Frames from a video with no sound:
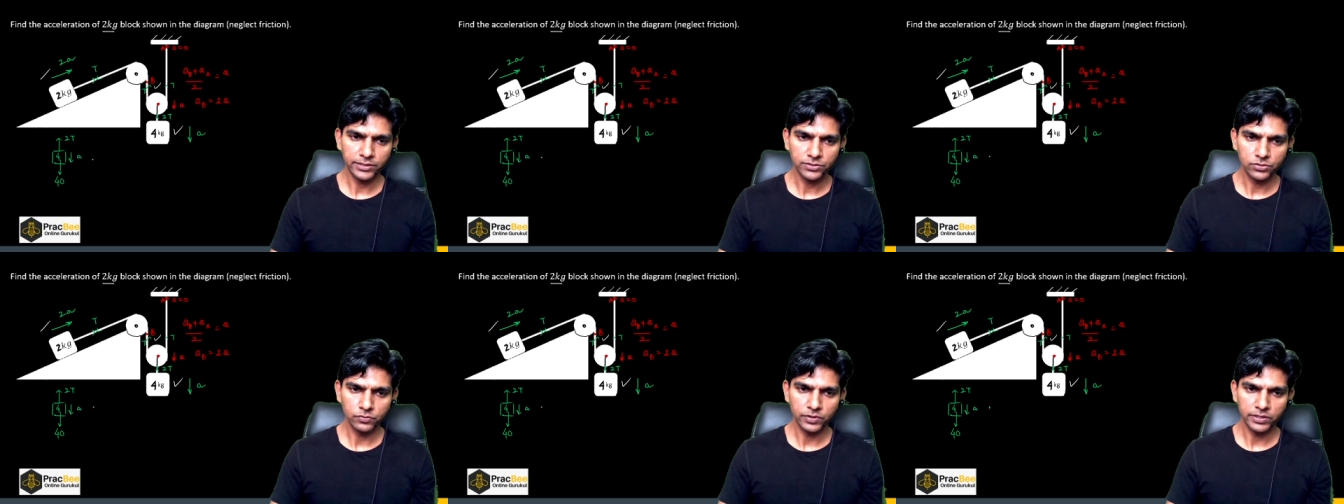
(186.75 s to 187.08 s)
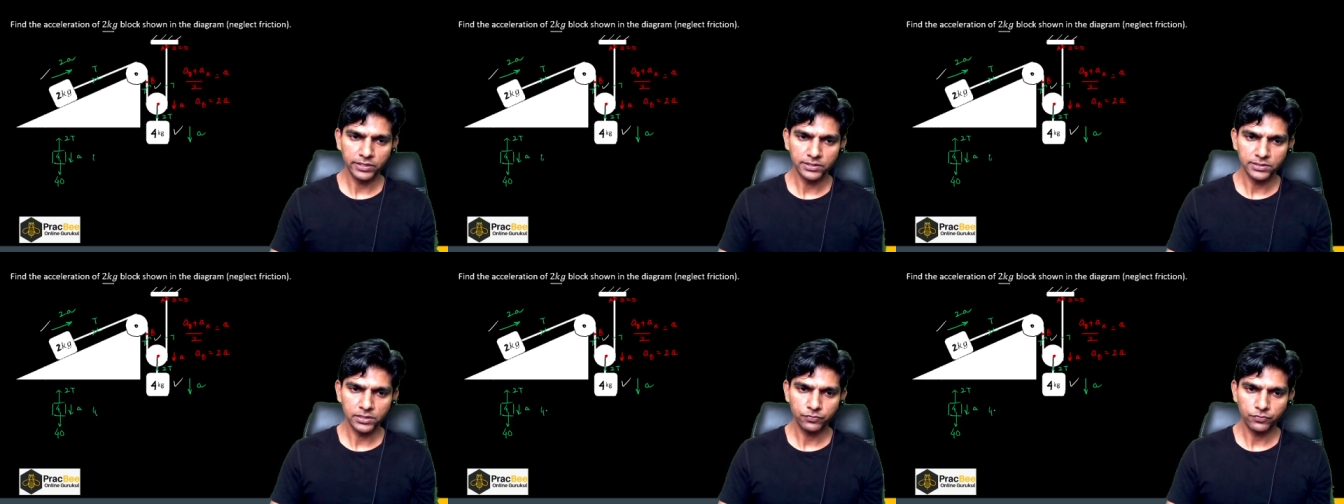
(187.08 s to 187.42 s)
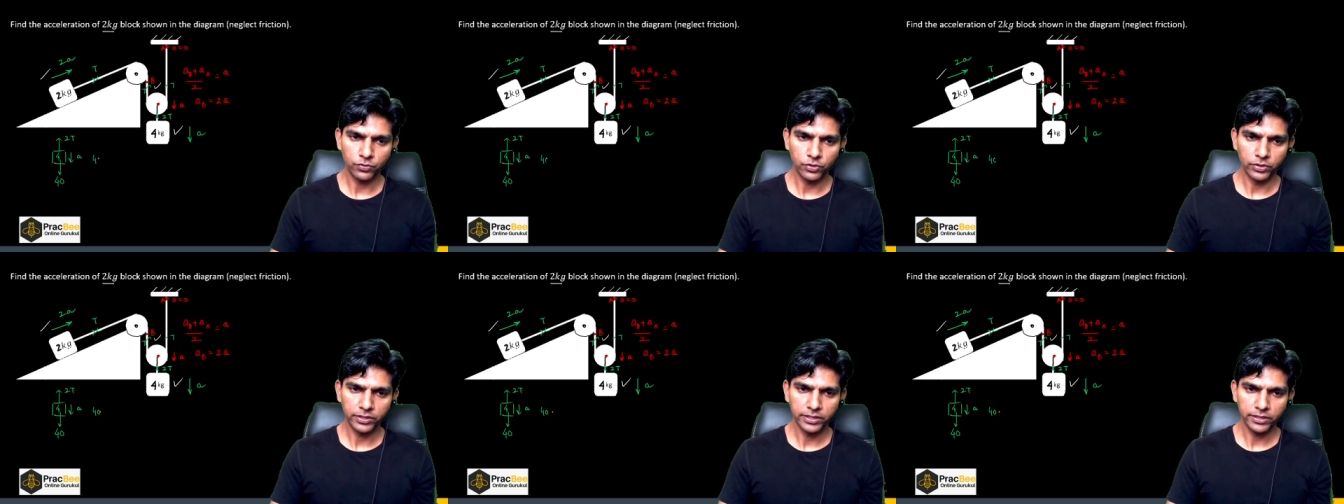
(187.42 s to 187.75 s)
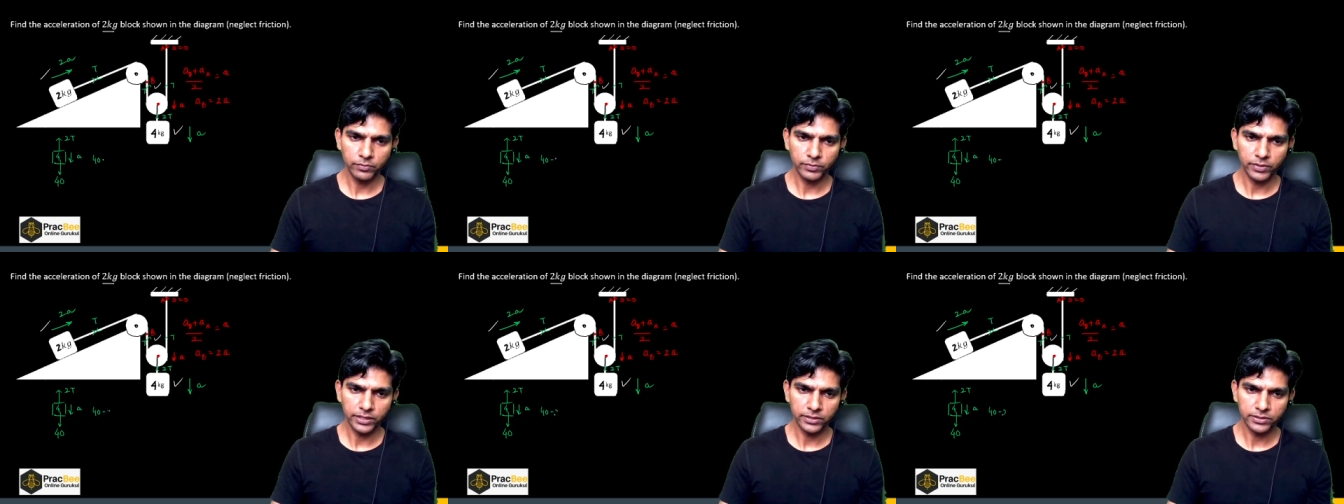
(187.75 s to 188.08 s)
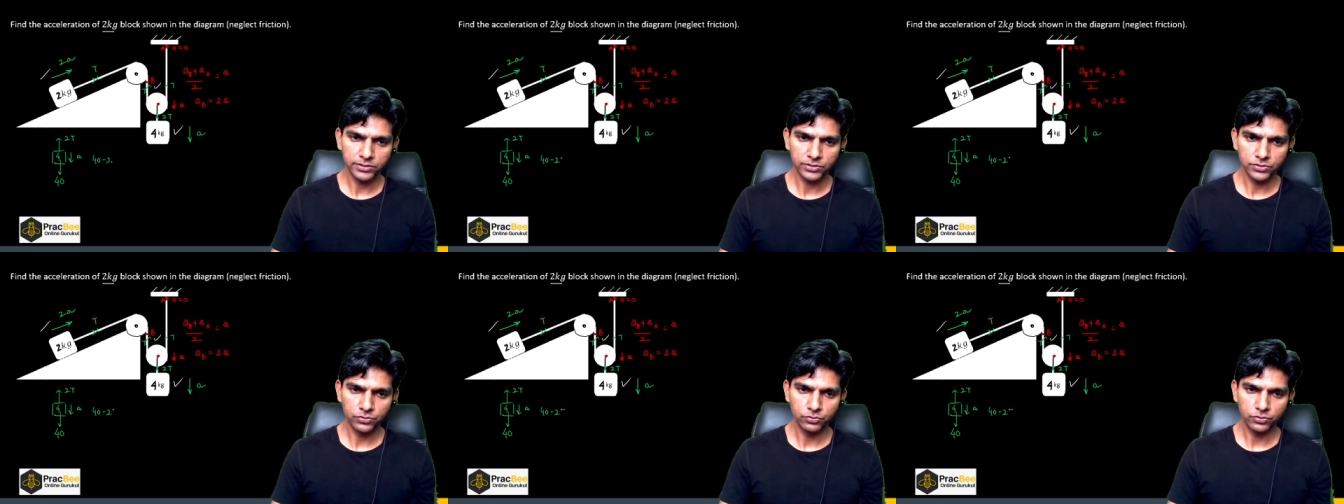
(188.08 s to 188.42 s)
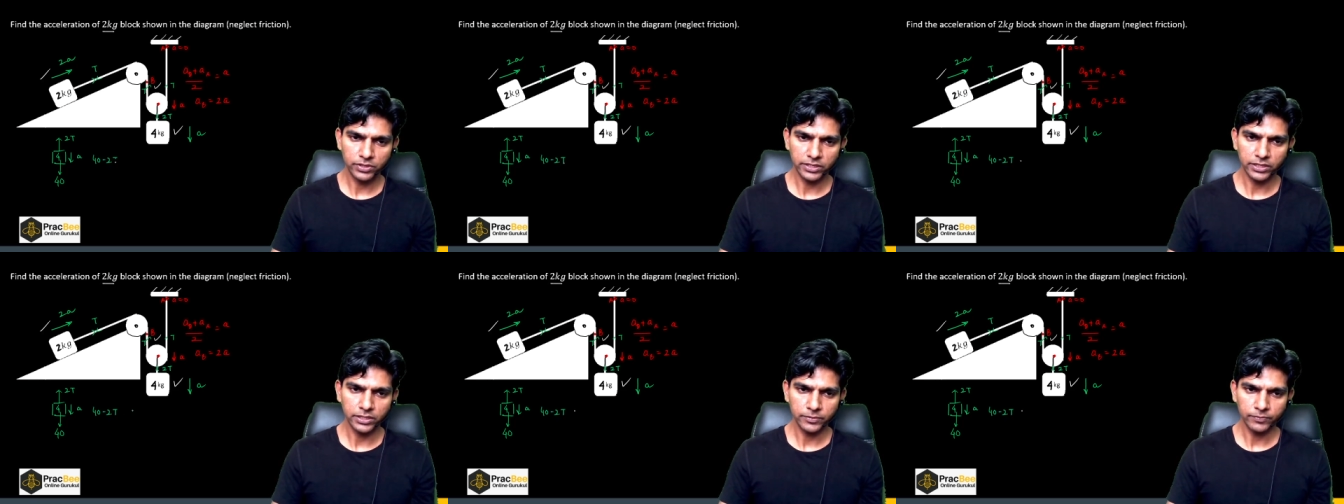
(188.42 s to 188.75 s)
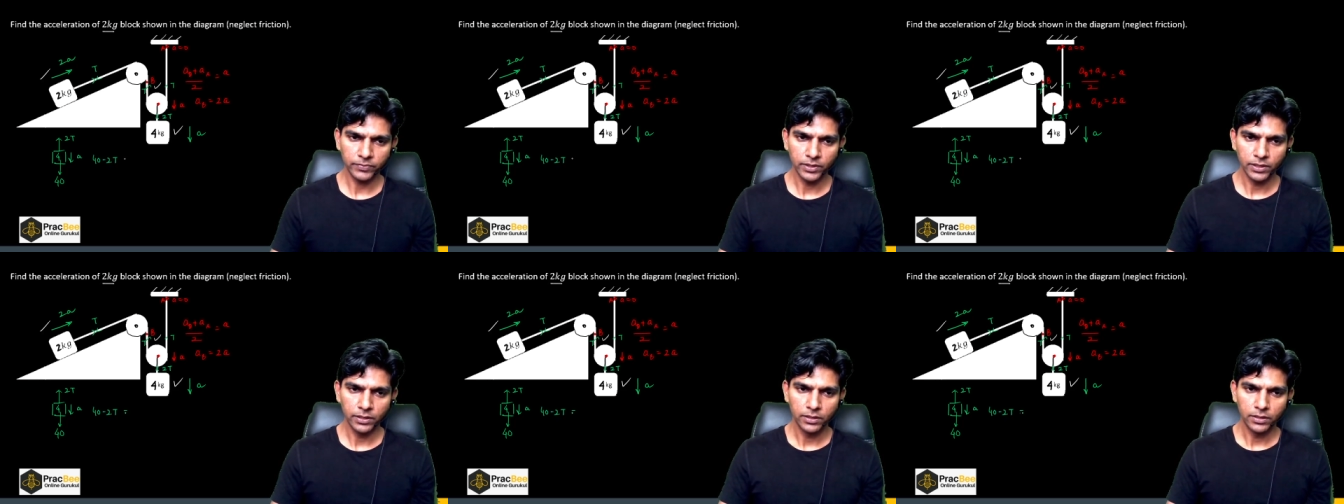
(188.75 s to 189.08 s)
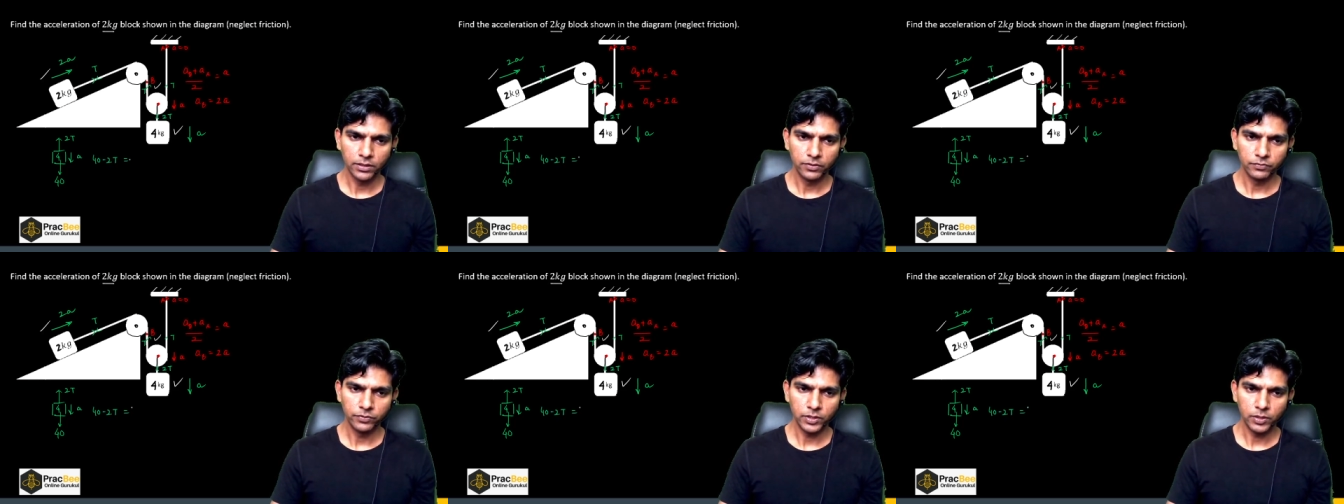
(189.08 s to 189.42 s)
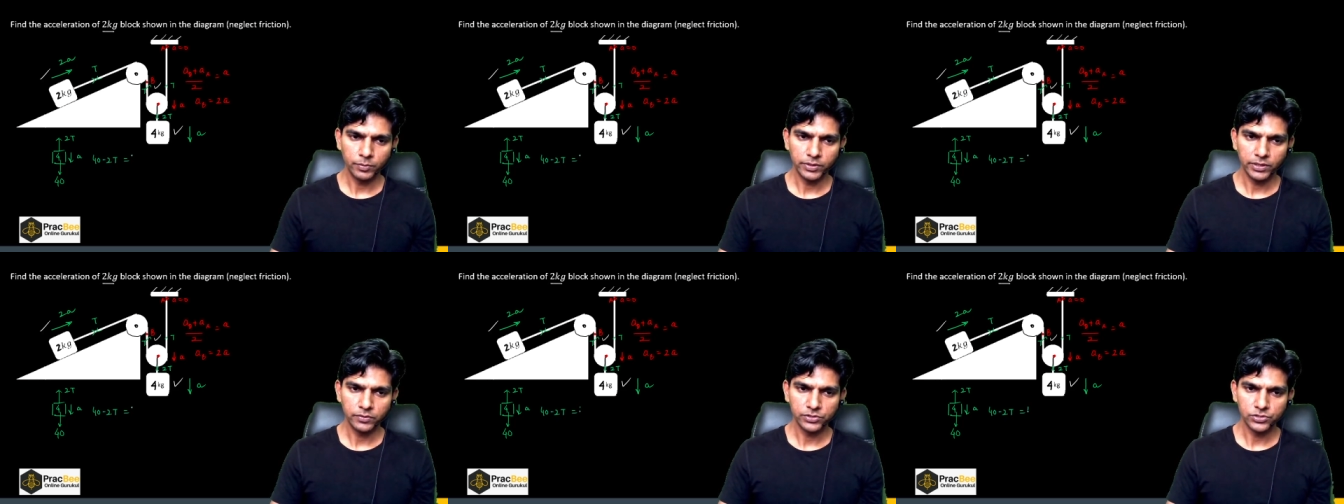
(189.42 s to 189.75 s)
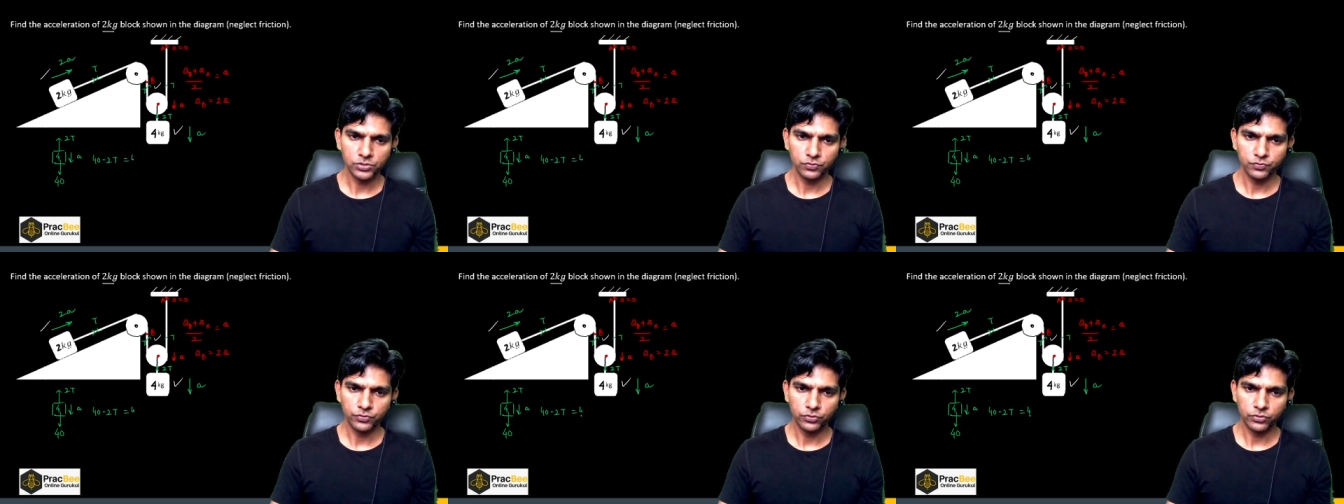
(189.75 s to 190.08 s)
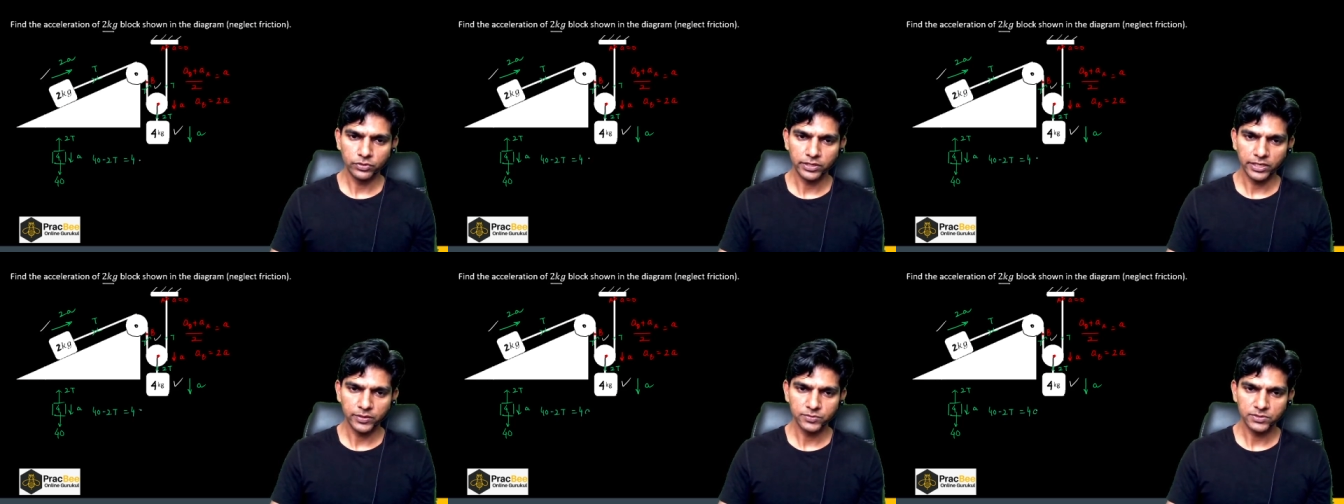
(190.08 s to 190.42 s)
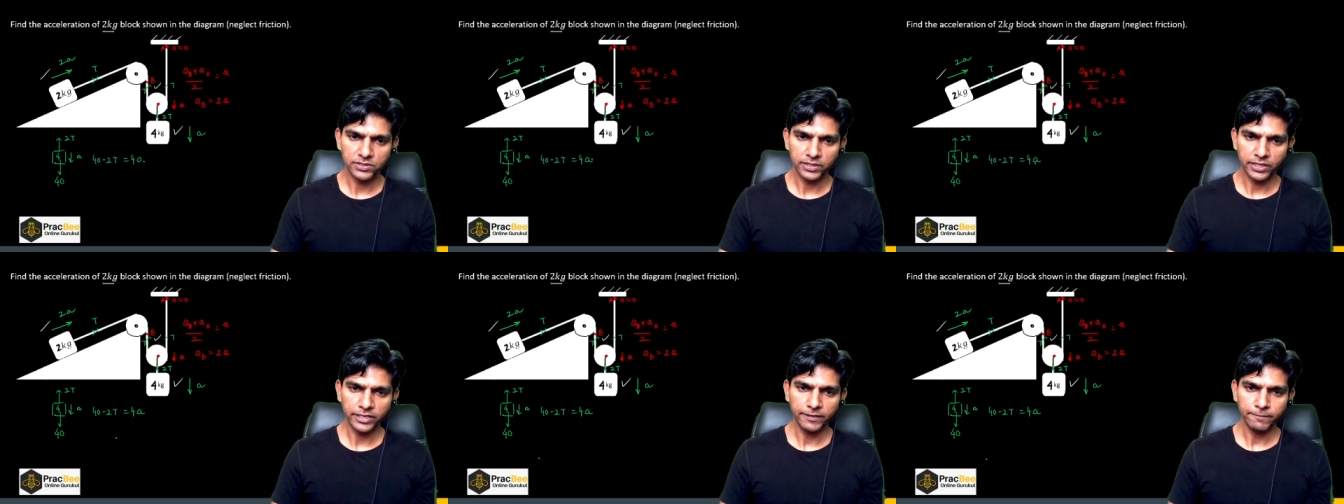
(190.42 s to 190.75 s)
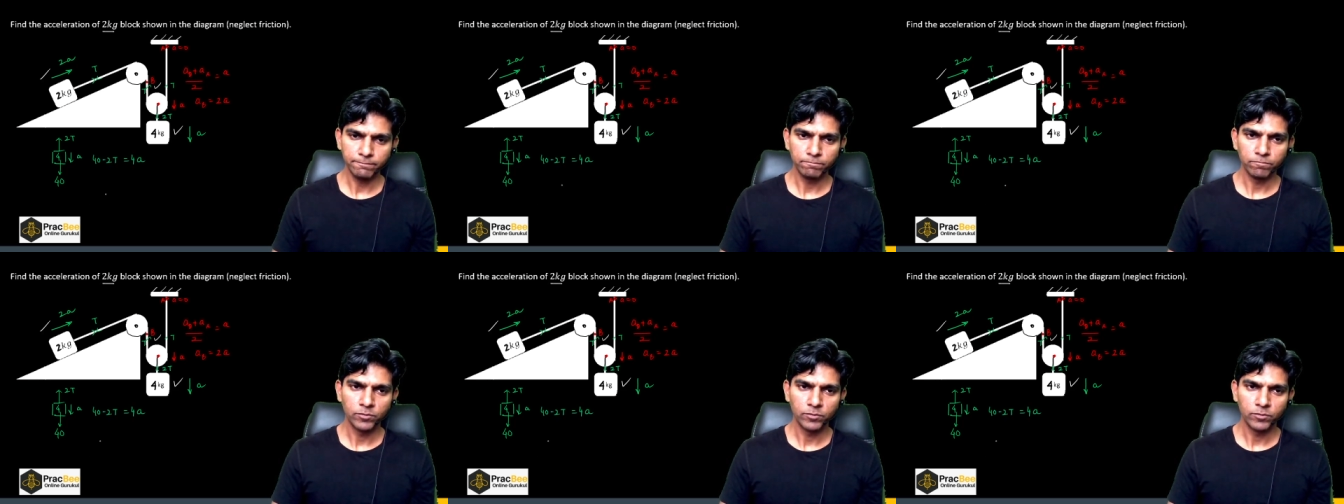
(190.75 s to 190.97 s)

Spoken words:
So we can say 40 minus 2T will be equals to 4 times A.